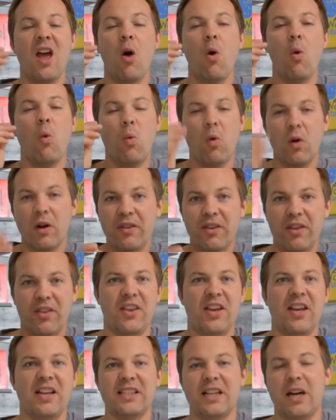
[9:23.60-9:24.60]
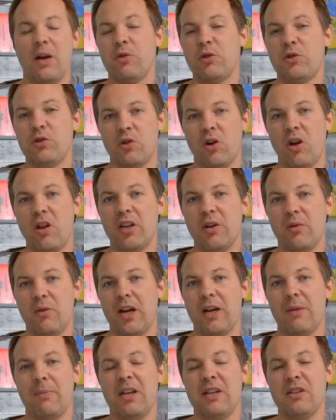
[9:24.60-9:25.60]
one of the things that I would strongly
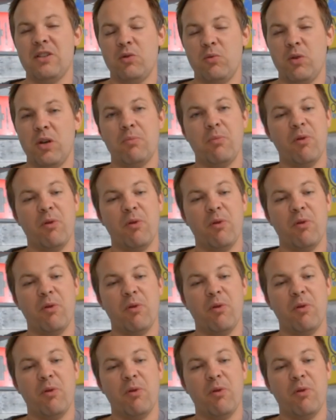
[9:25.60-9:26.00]
recommend doing